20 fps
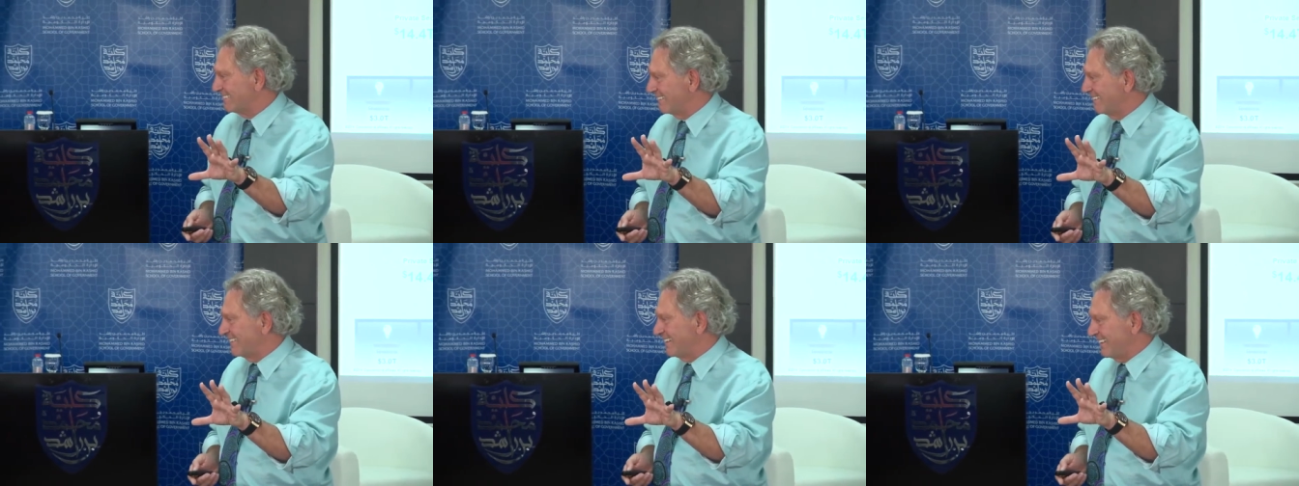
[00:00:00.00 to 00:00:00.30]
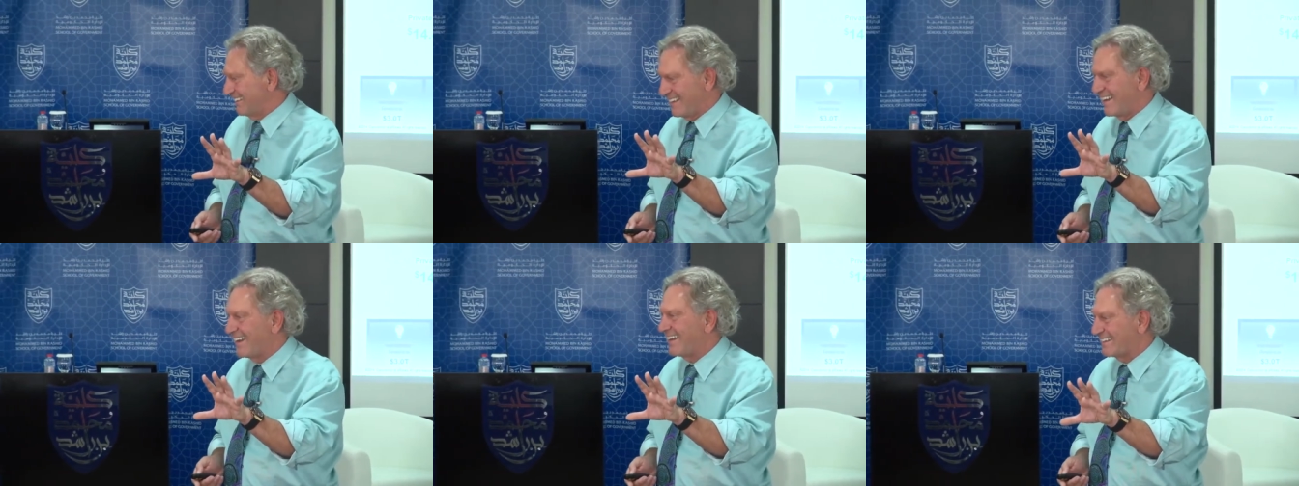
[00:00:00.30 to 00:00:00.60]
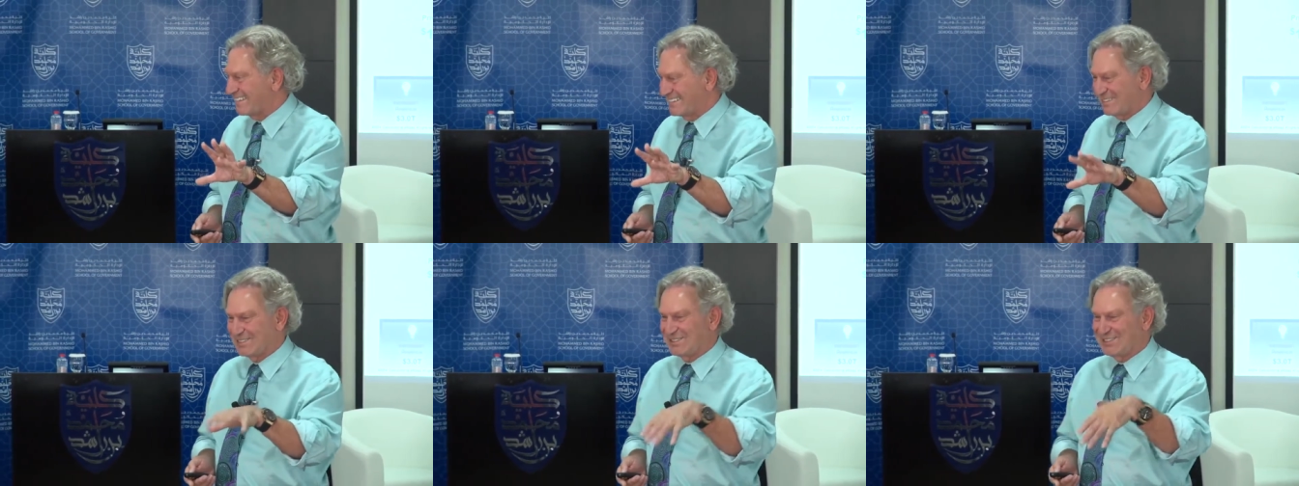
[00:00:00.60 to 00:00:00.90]
And they
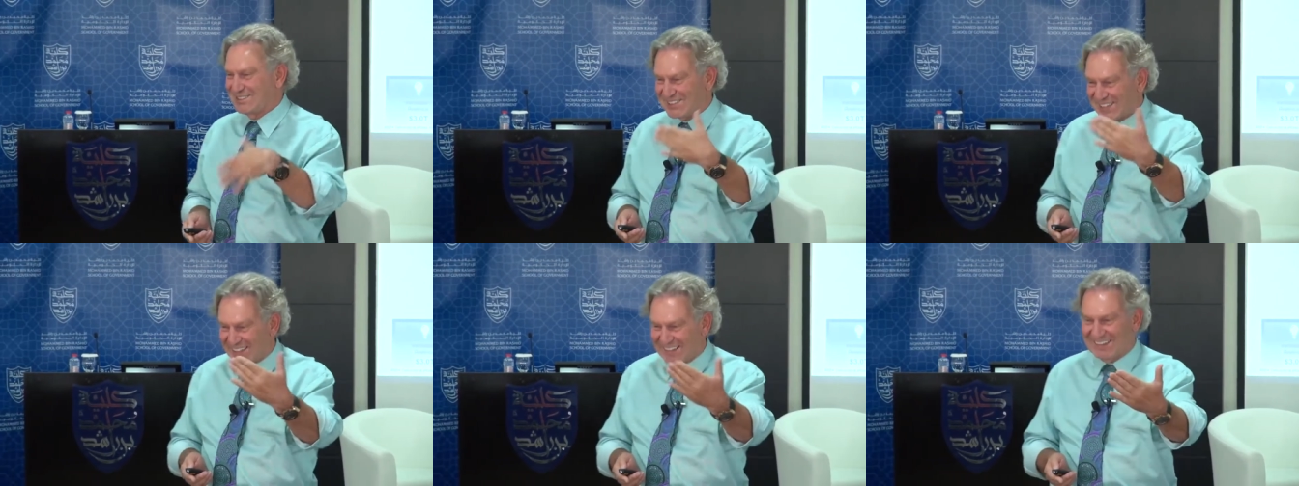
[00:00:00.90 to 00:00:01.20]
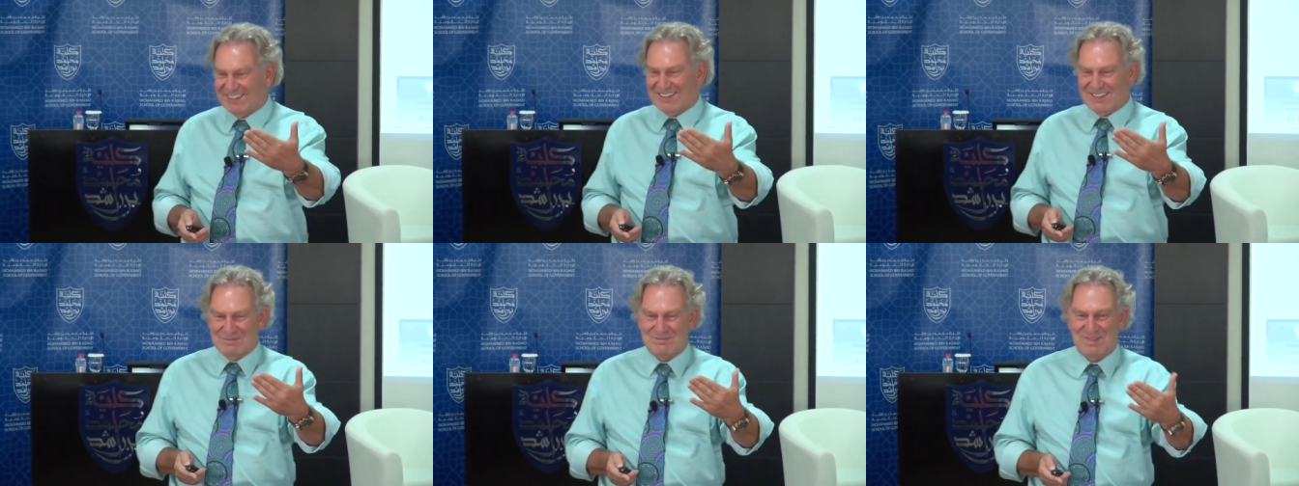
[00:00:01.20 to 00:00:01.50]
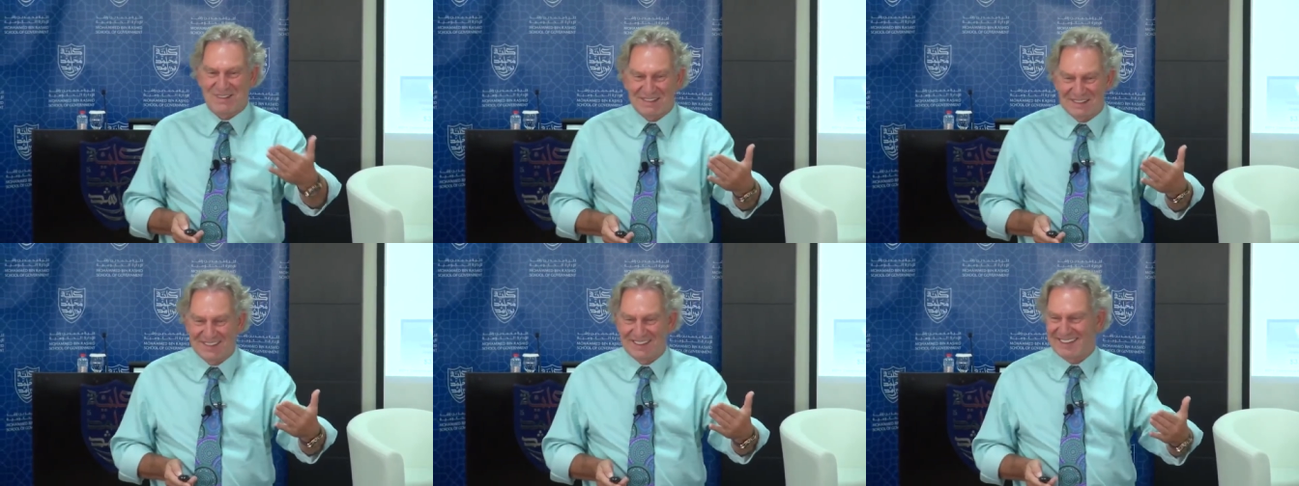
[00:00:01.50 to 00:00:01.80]
like to sell
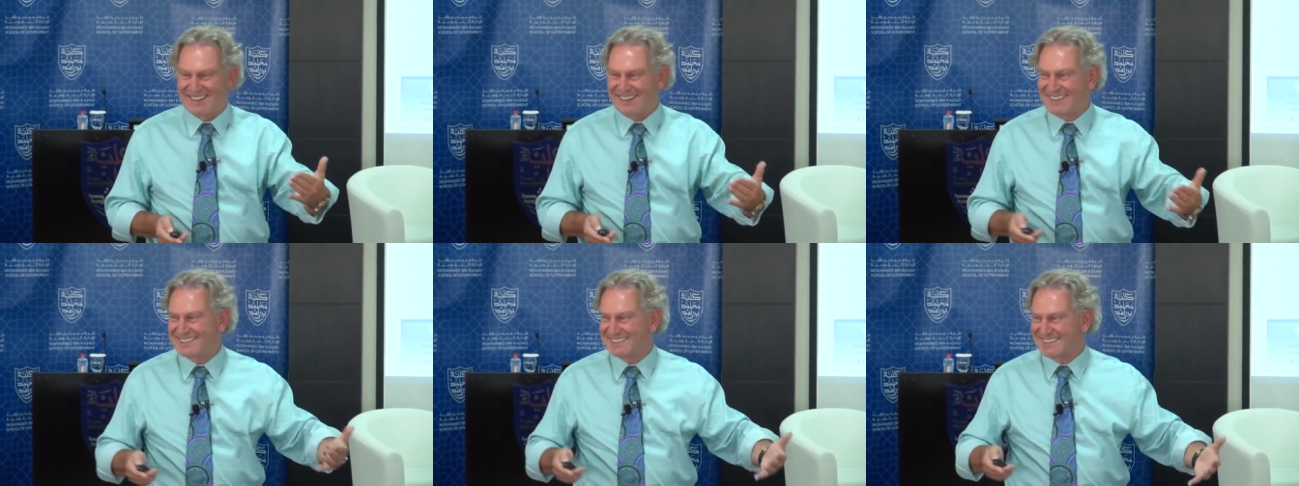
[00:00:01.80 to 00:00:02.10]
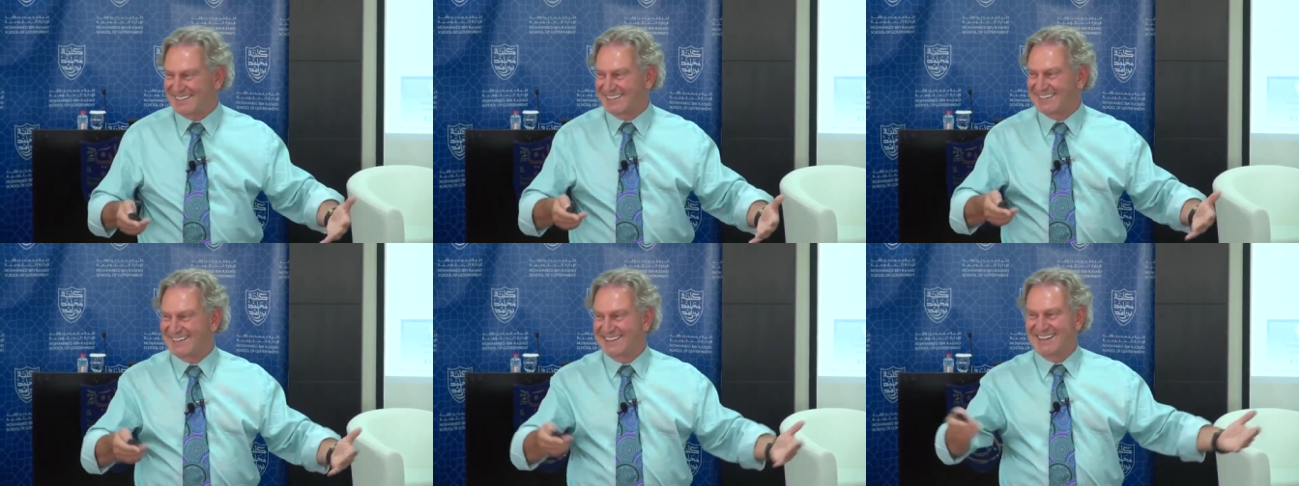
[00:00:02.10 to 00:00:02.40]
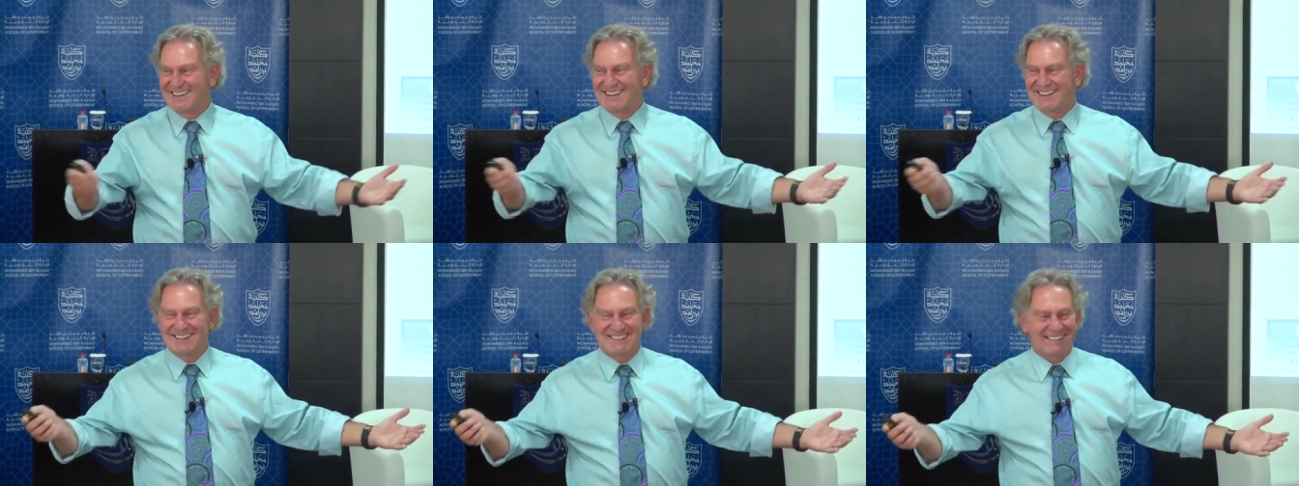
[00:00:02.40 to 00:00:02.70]
buildings and
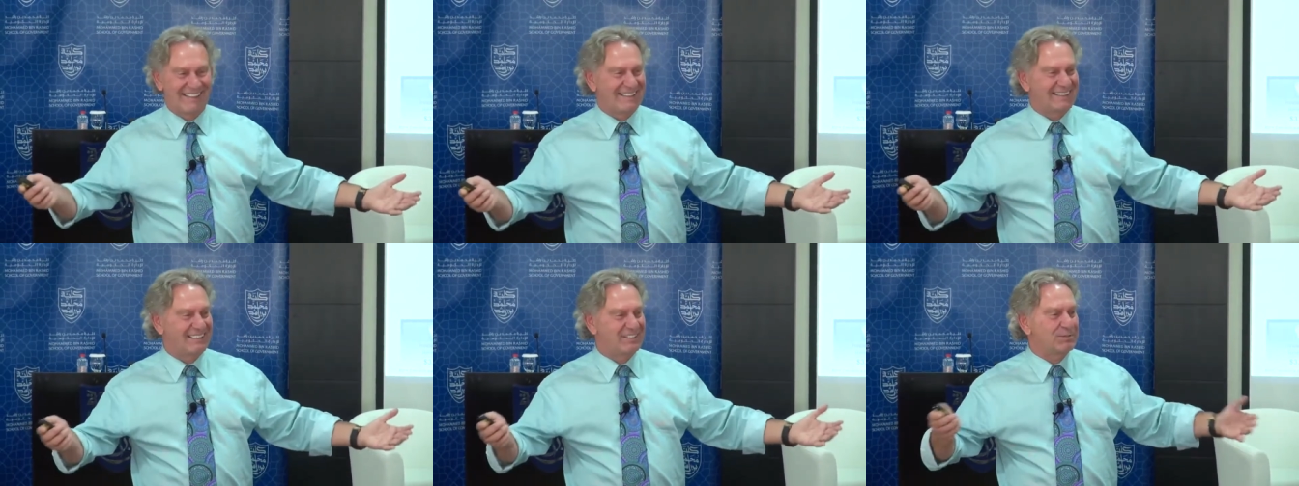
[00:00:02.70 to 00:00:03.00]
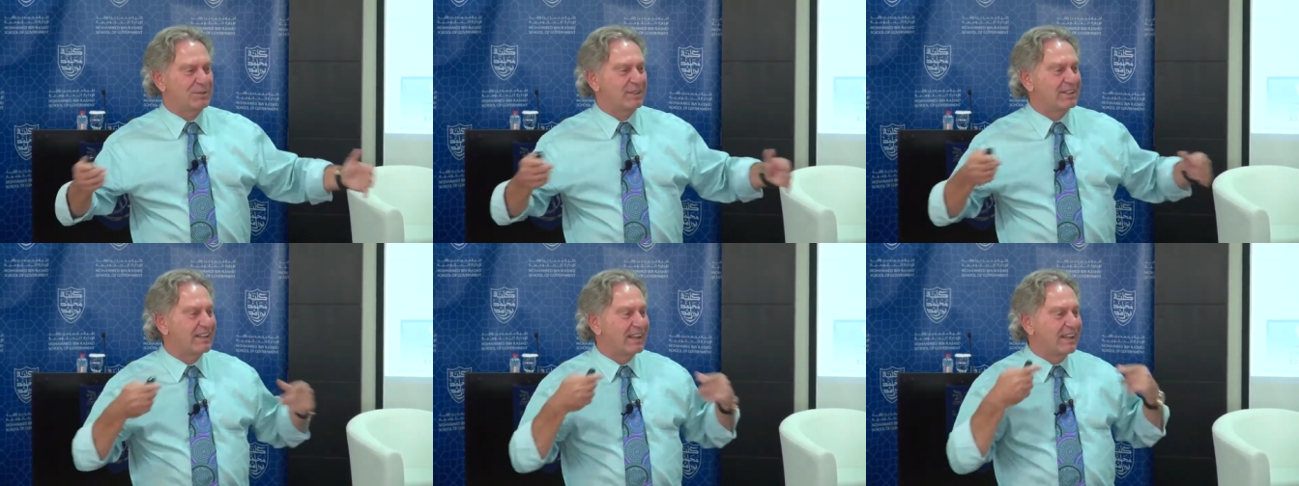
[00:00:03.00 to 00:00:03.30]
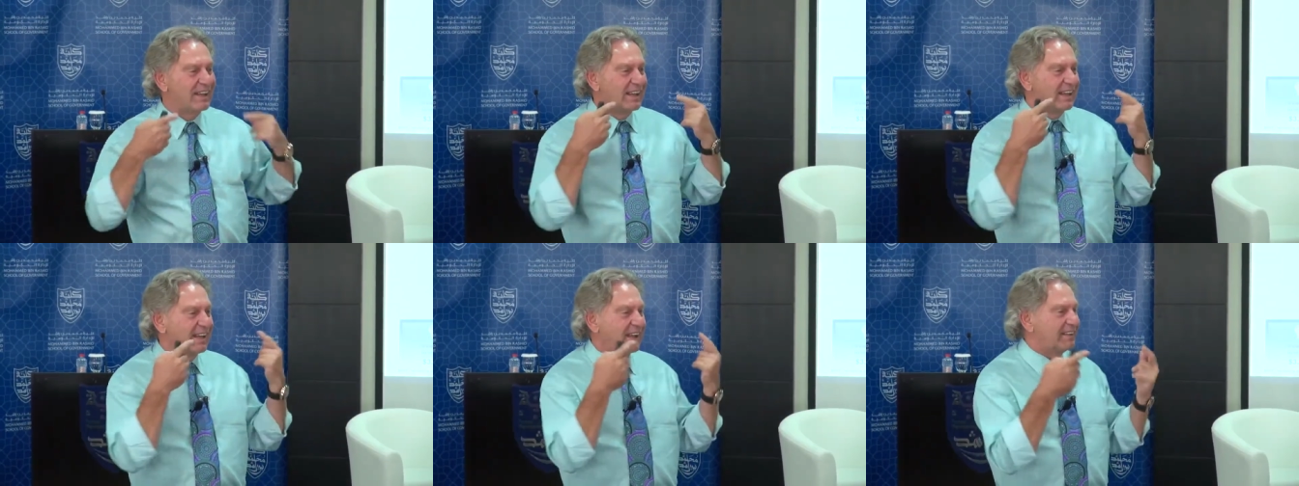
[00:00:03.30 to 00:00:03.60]
tenants. But
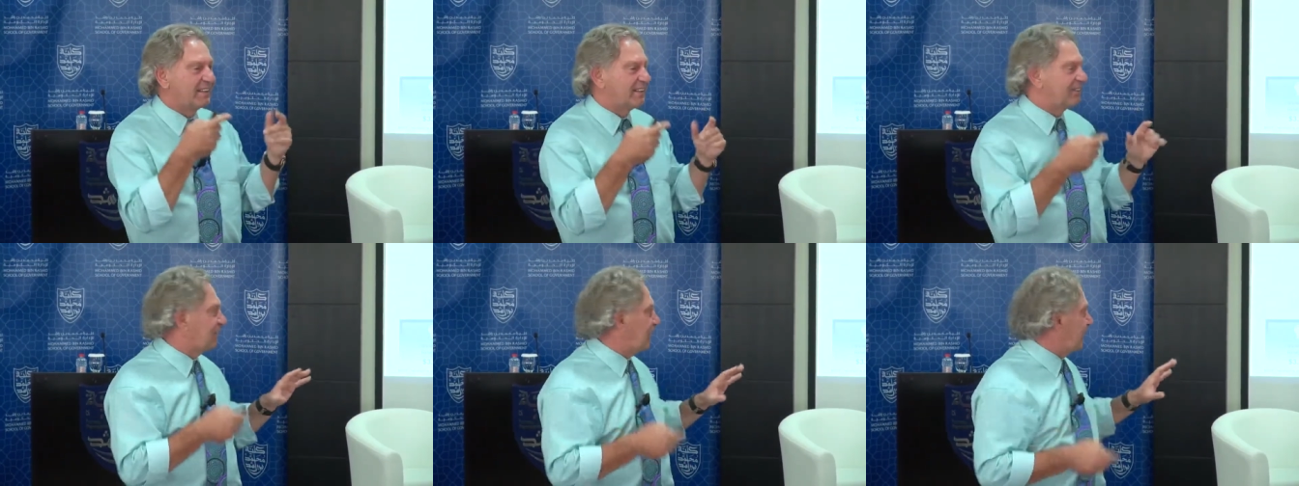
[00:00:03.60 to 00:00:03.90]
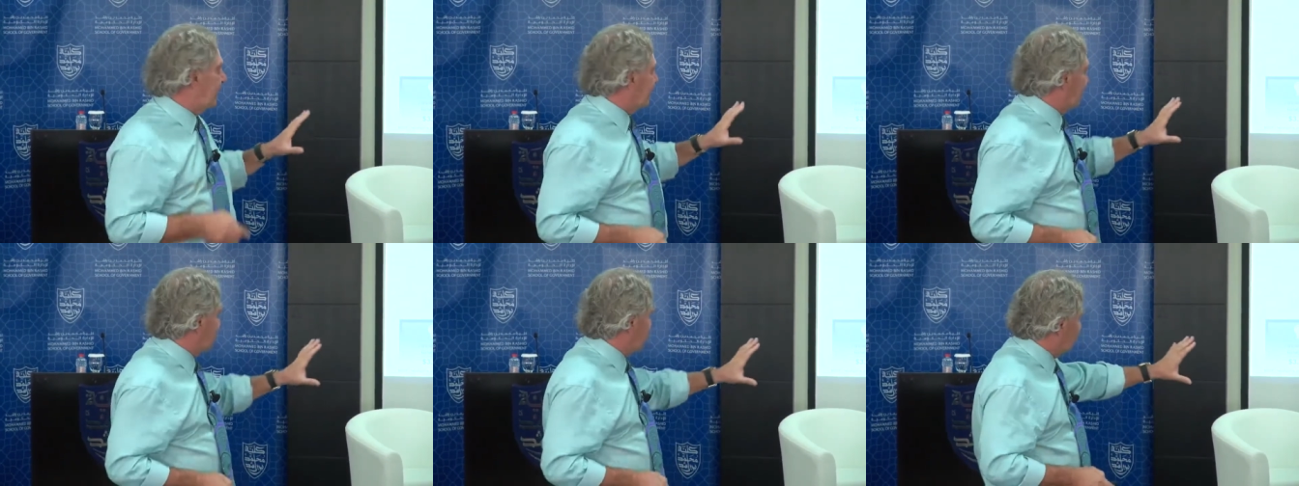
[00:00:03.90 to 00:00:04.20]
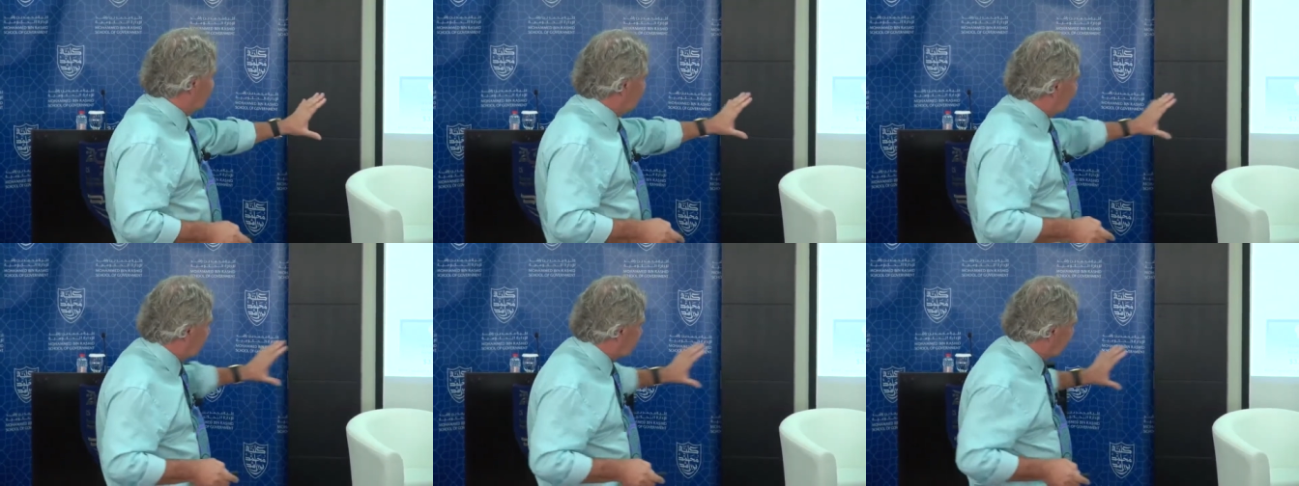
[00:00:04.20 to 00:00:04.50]
and so and
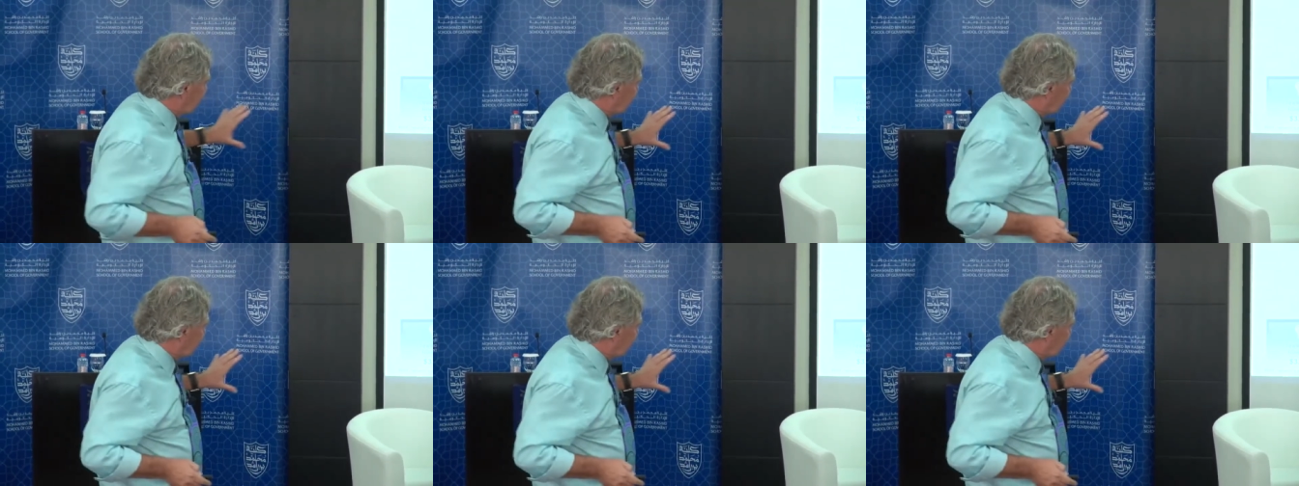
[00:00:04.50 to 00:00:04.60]
these